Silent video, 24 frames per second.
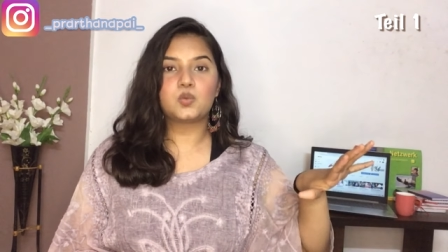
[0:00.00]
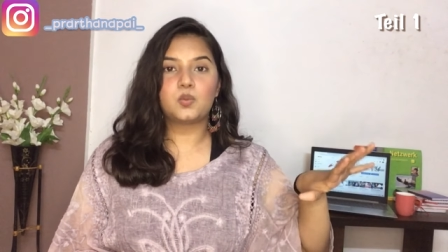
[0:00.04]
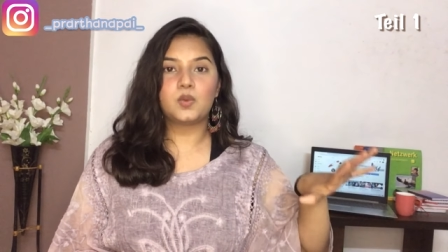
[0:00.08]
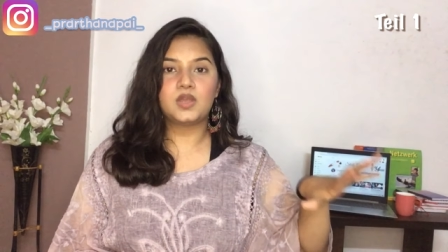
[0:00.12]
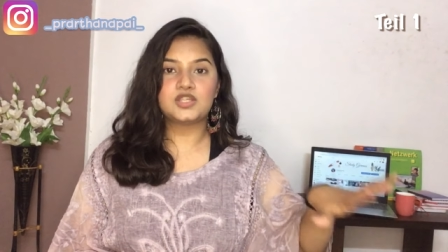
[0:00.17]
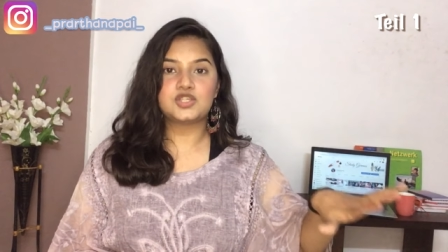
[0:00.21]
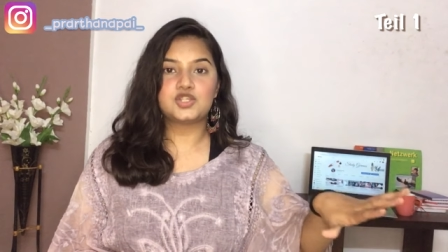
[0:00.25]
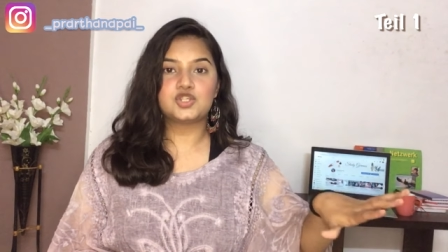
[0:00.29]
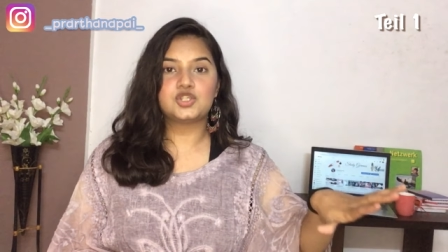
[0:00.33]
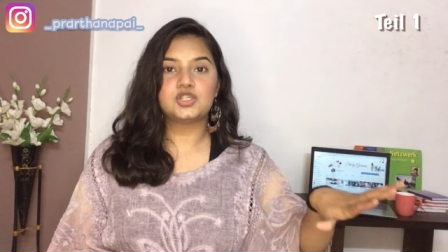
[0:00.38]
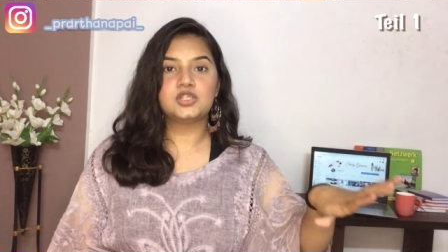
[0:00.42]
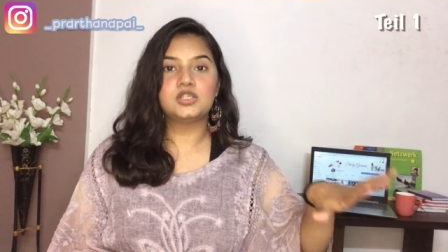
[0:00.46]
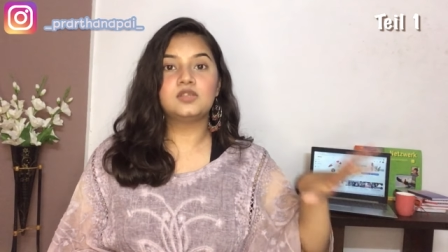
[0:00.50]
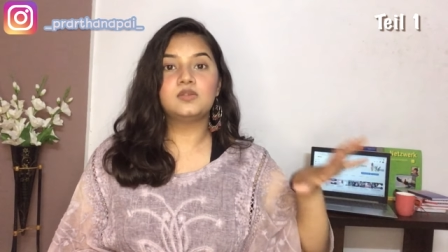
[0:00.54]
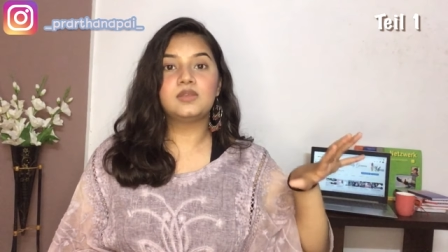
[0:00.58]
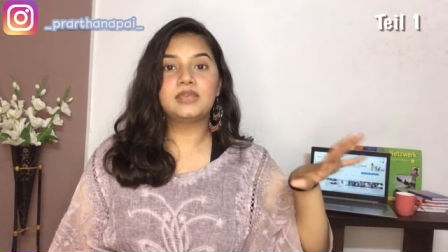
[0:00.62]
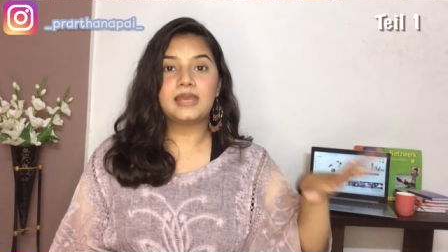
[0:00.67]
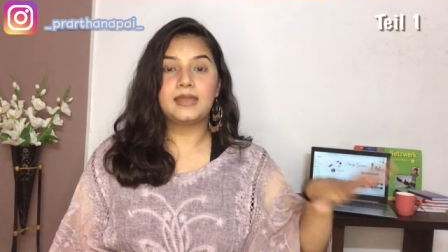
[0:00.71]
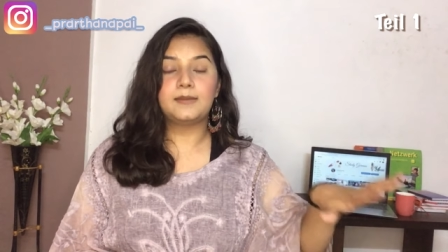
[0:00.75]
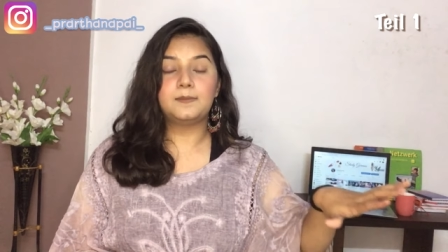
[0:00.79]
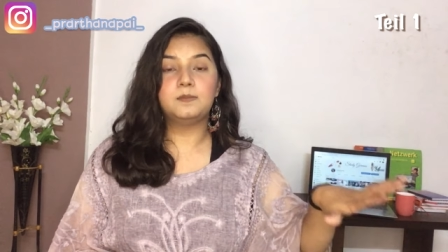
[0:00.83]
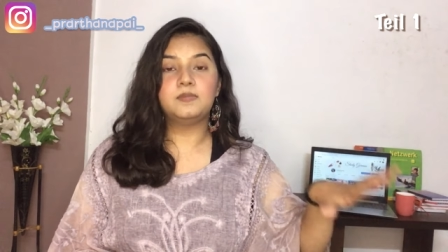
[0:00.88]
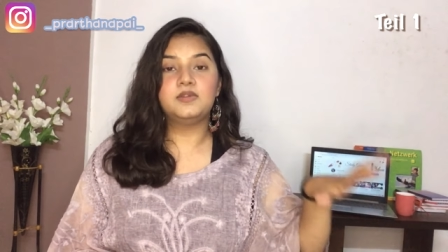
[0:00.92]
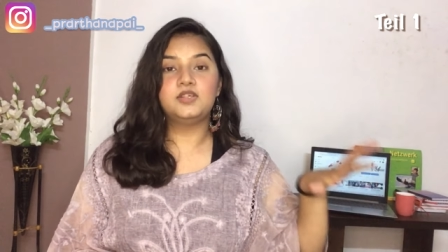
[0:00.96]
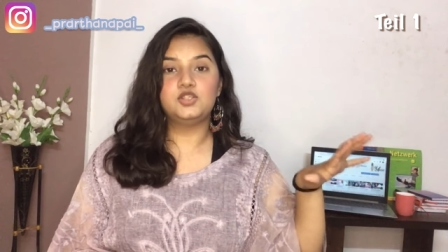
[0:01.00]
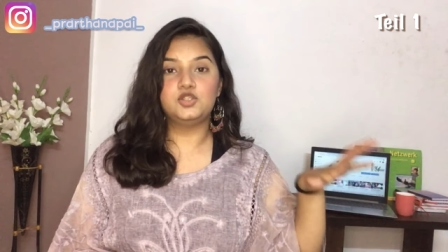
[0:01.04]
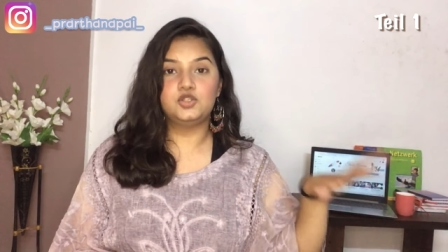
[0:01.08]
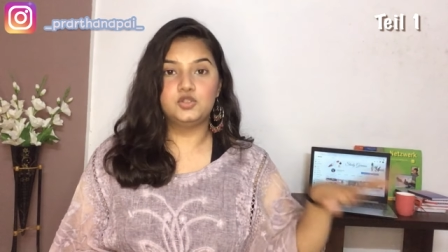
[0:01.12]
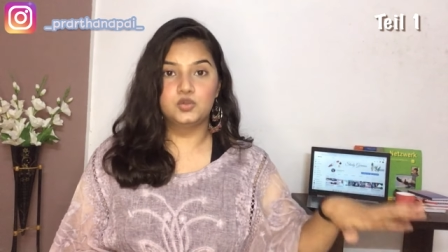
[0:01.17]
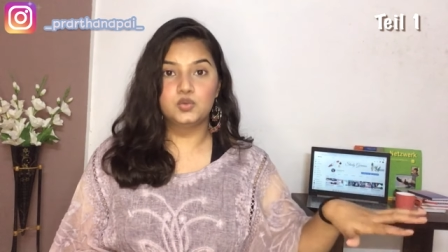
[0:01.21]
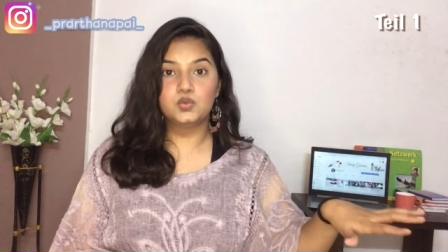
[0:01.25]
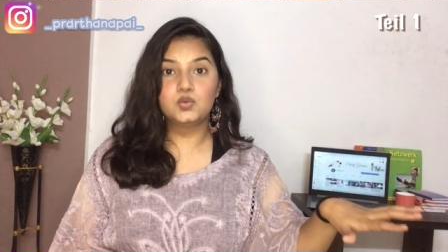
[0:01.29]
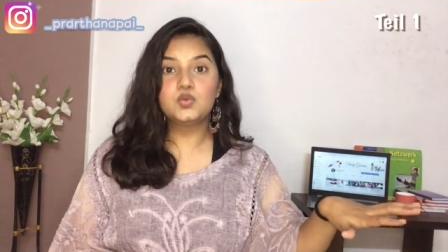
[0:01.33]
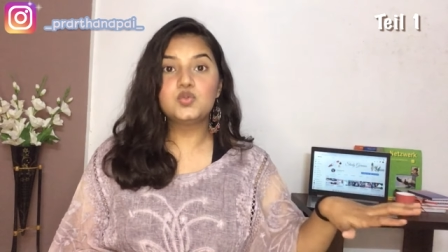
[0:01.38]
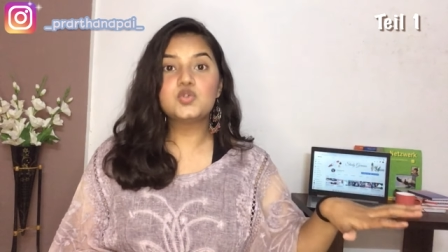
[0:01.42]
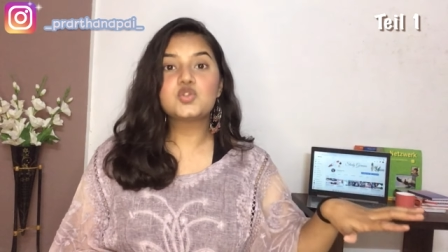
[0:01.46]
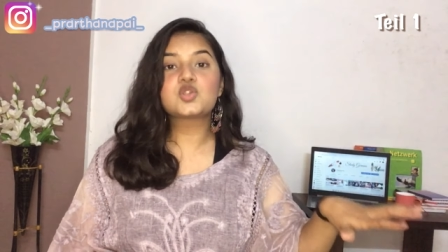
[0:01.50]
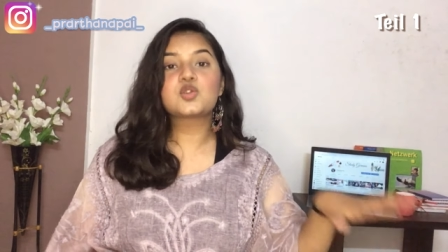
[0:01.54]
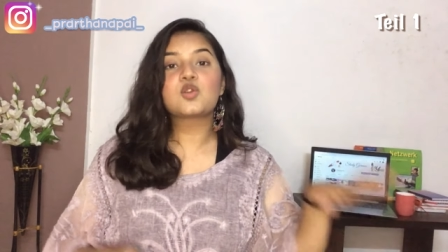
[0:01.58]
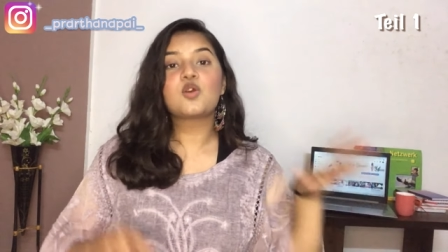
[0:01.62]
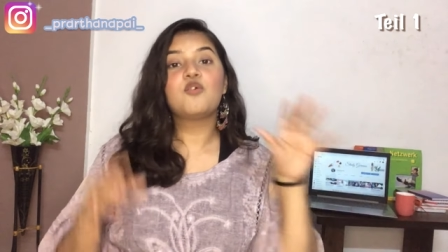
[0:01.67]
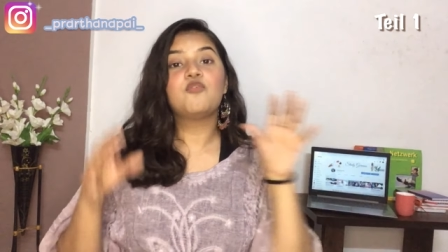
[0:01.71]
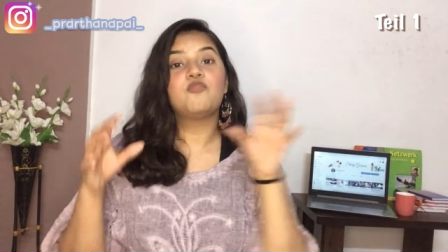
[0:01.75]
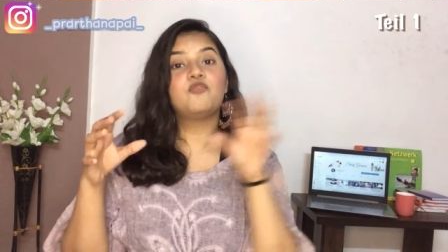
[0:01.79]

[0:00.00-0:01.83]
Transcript: question can be used